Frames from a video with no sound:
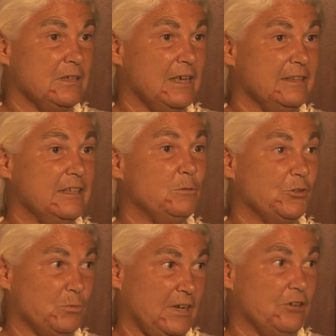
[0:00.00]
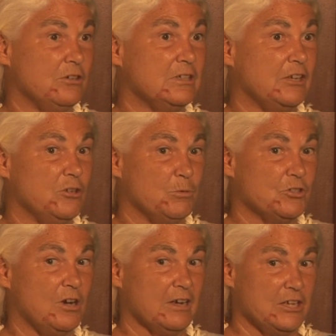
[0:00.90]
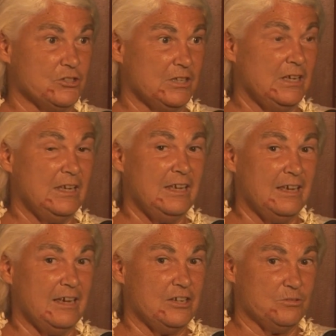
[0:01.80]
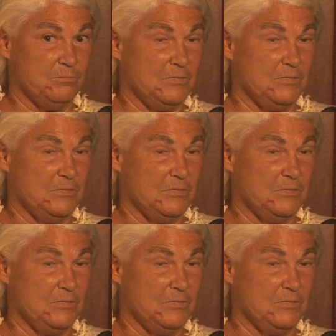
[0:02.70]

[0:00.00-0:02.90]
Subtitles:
And then it was when I heard Don Huber talk, as